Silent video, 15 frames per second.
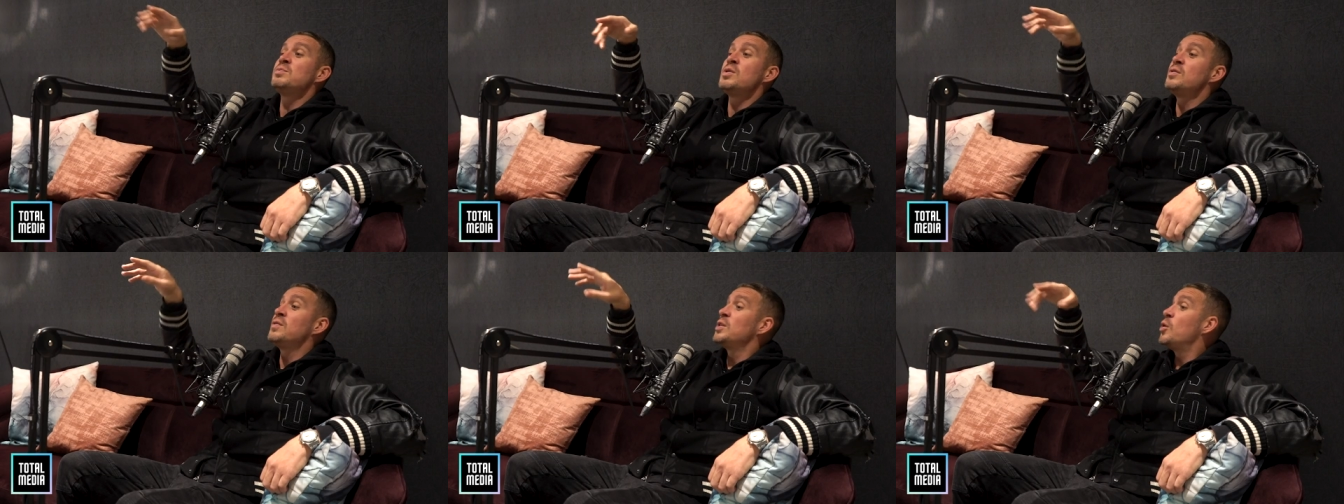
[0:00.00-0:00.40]

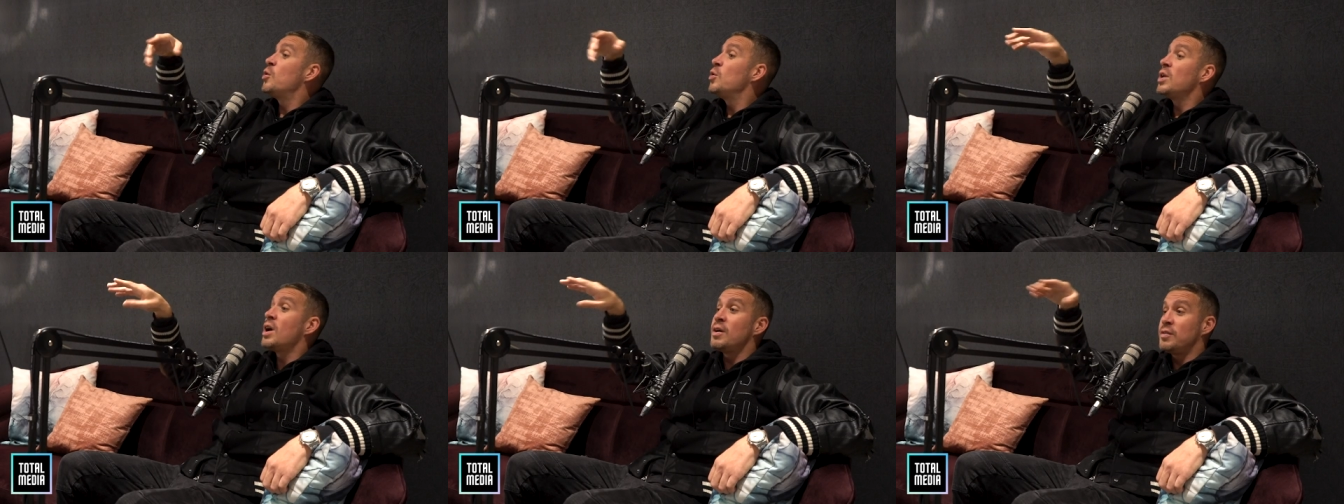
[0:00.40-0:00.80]
moving
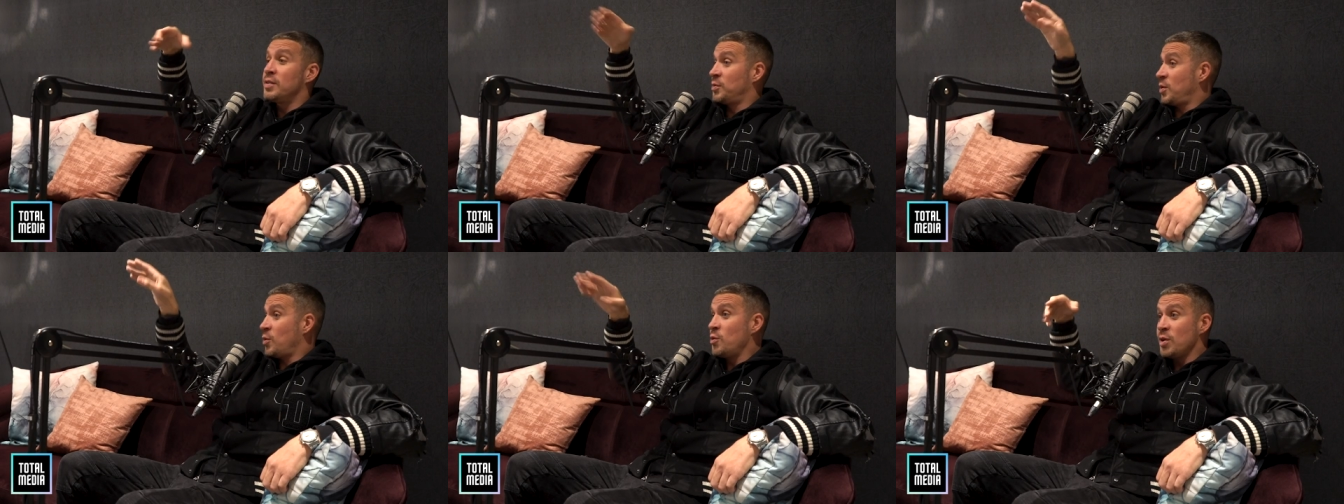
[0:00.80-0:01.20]
all over,
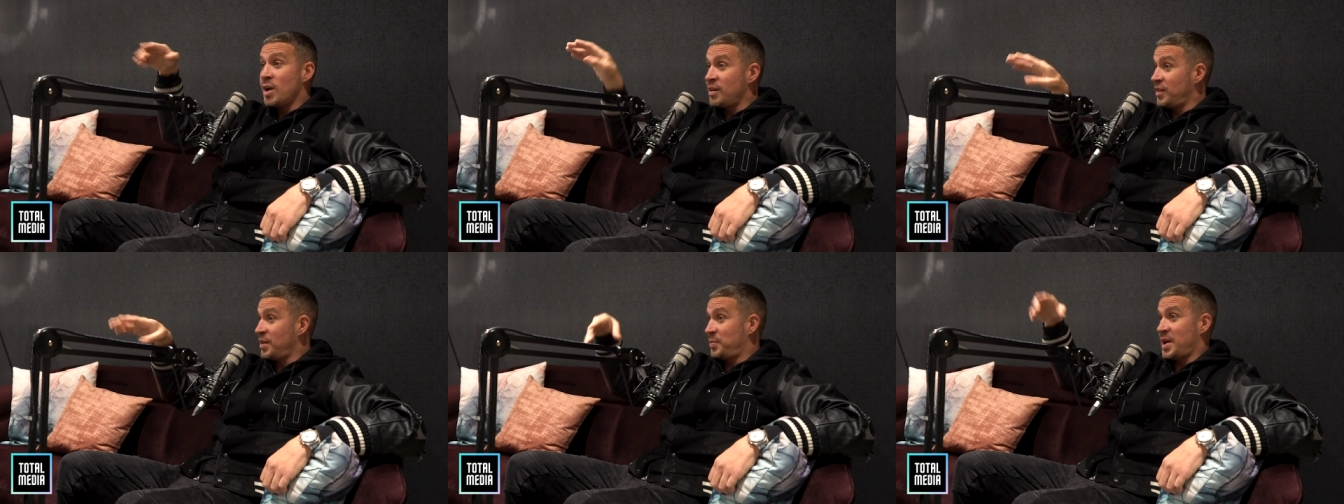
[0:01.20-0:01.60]
all
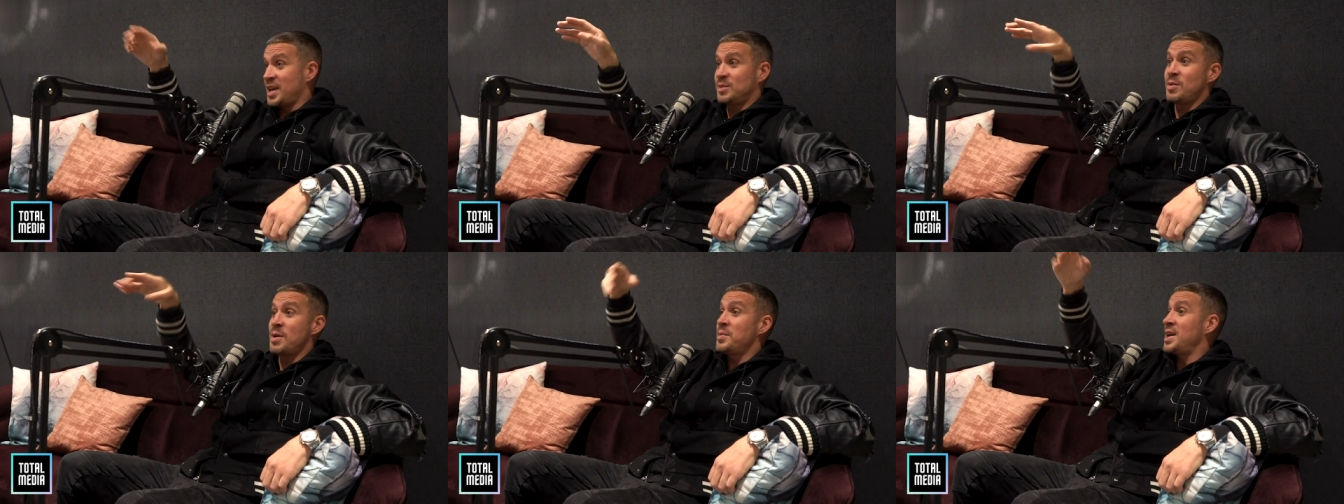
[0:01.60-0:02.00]
over the
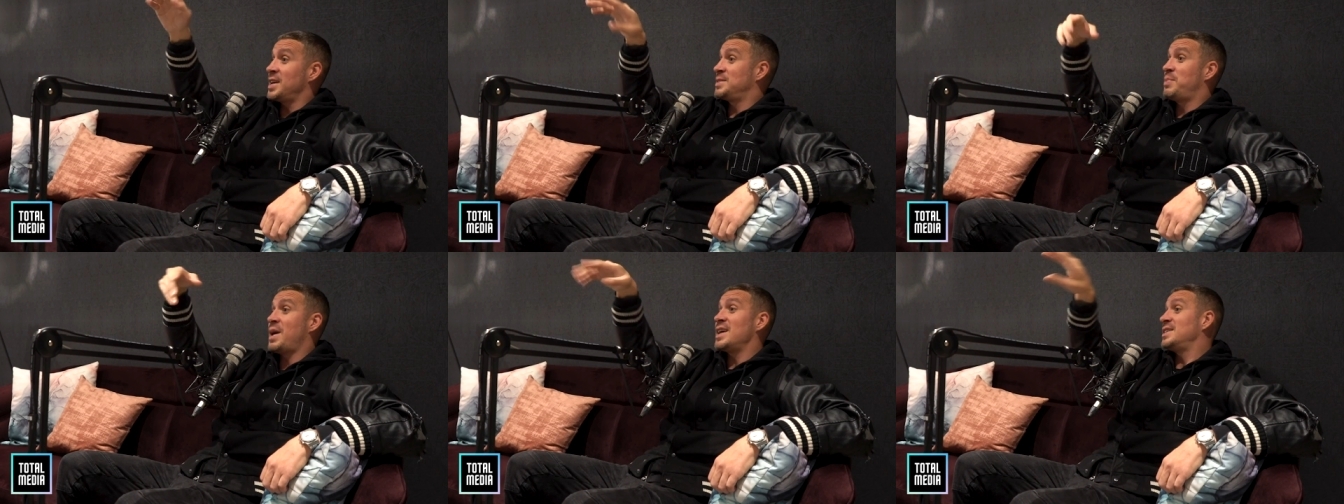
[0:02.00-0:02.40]
place. One minute
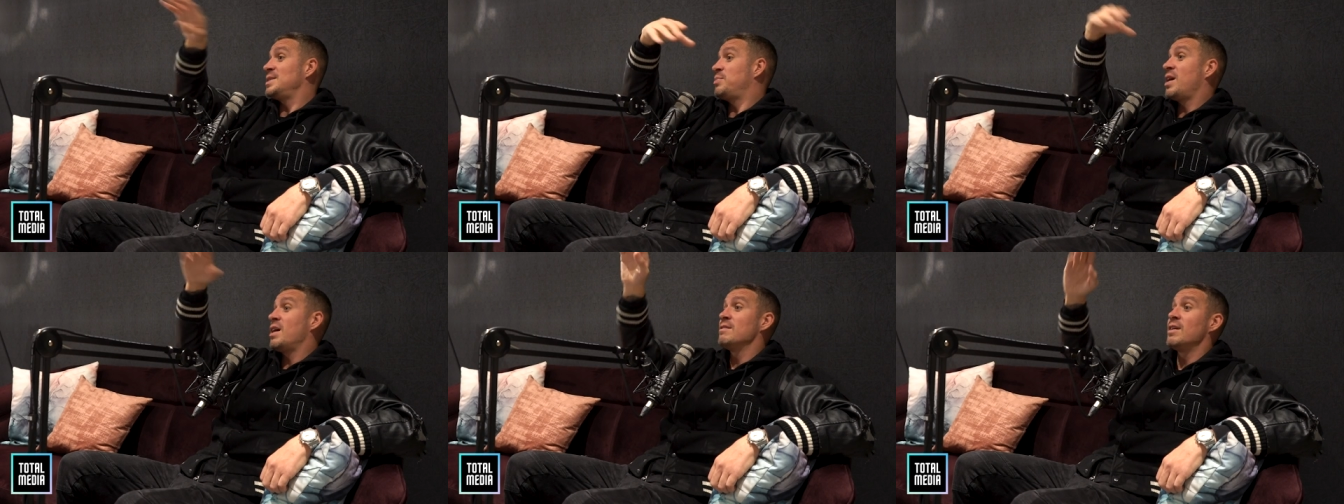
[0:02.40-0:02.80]
it's Battersea
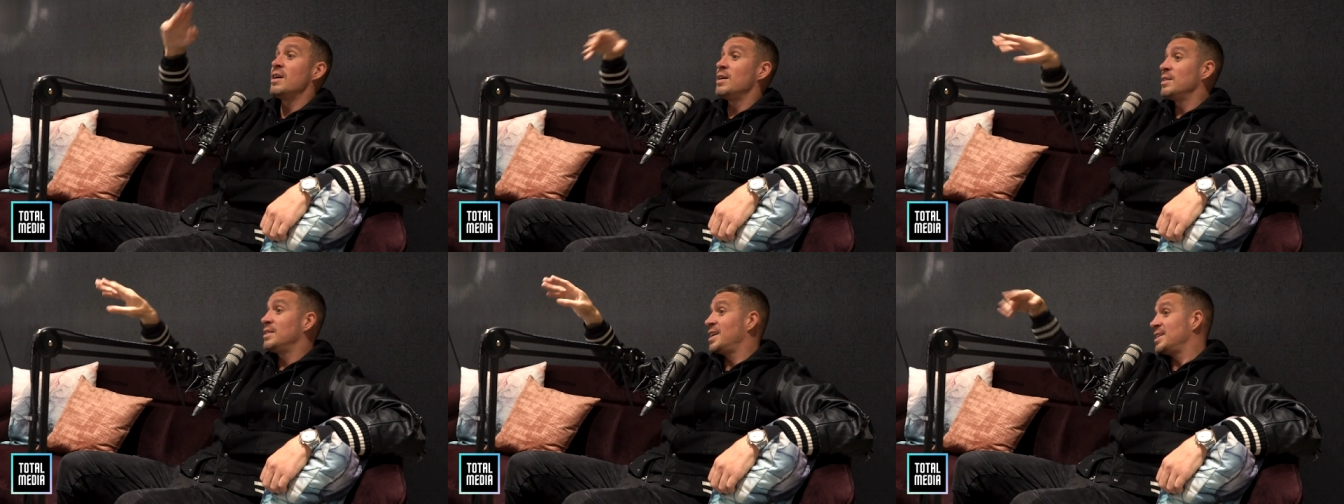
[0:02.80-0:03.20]
Park
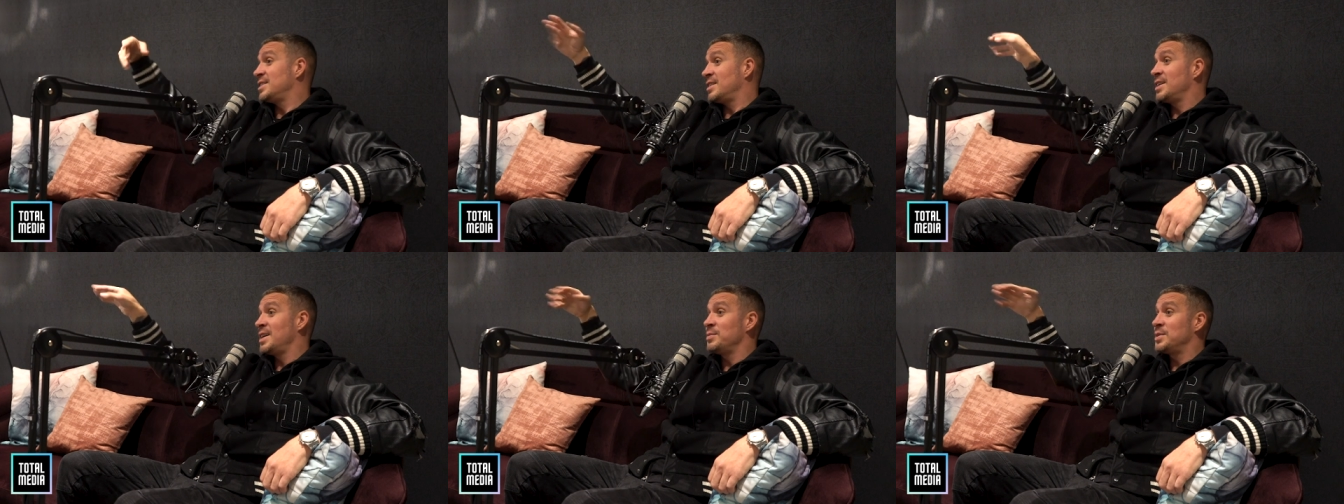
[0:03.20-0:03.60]
Road, then it's
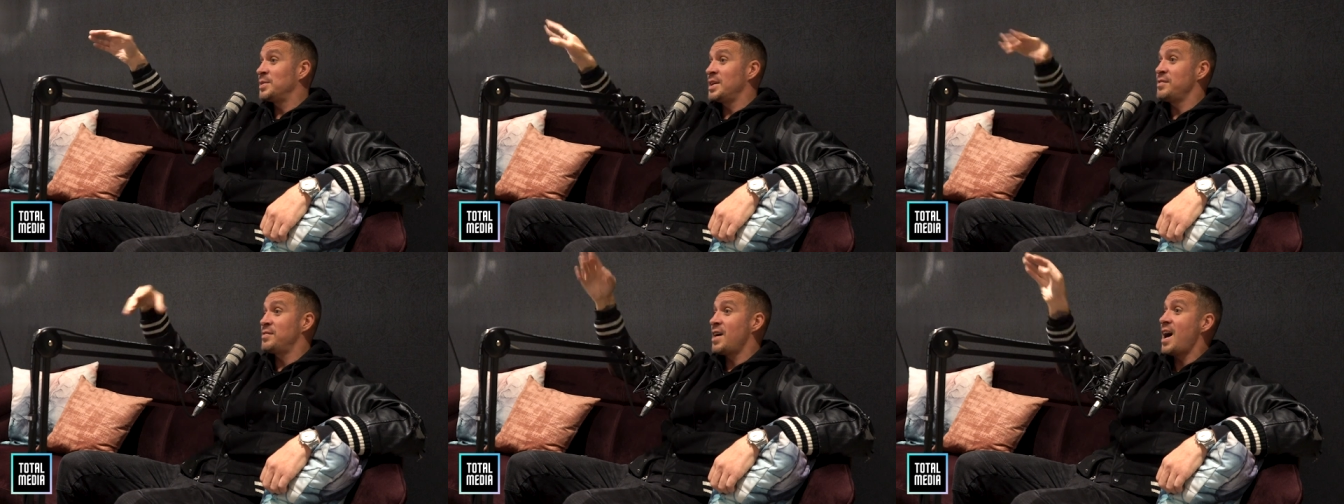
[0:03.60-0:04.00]
on the
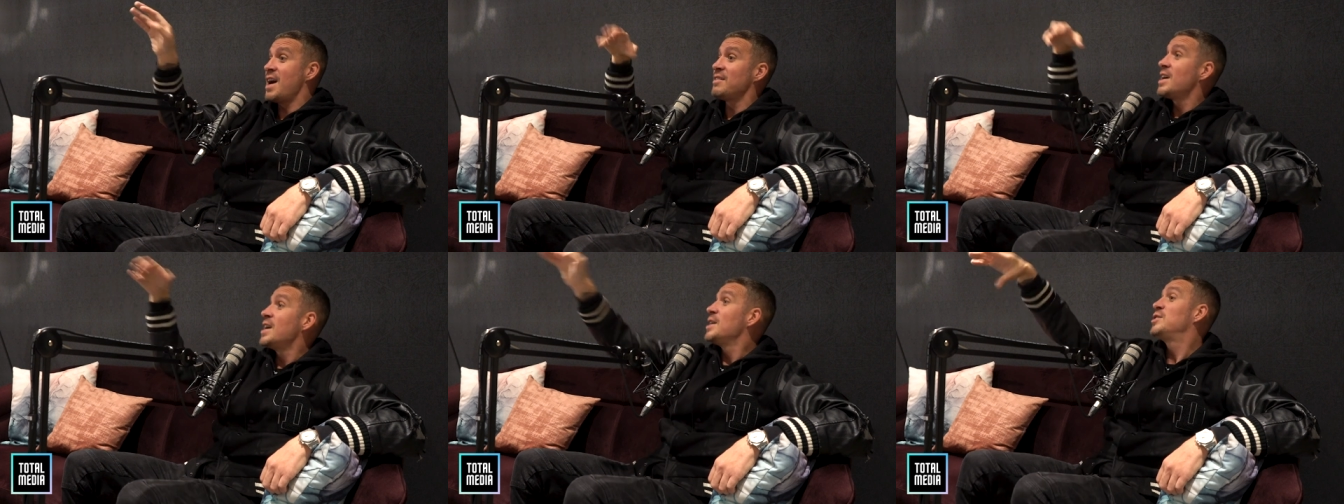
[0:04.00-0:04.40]

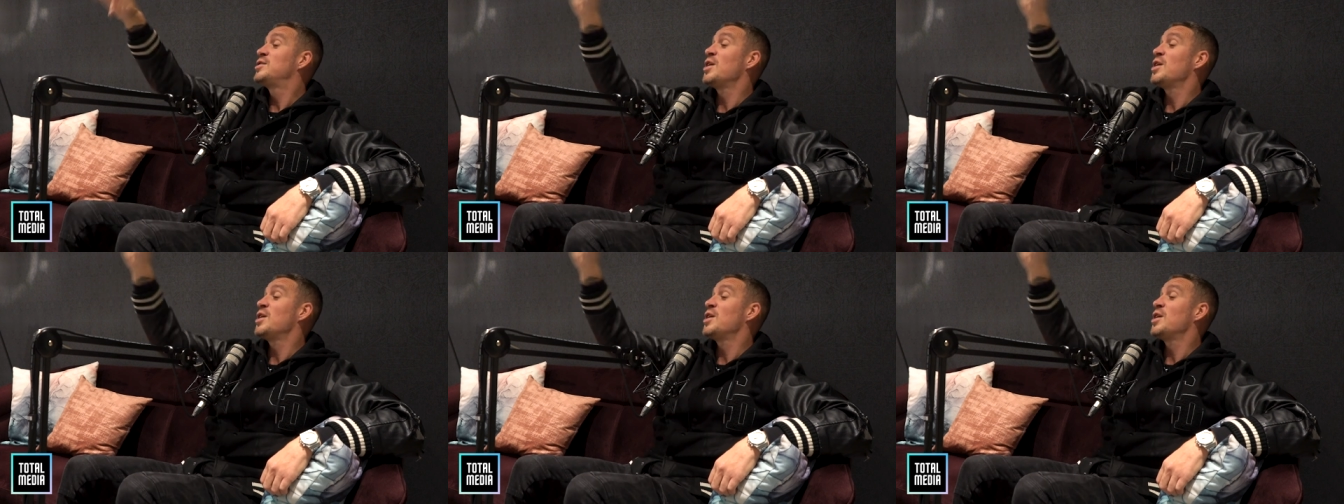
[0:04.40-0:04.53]
M25,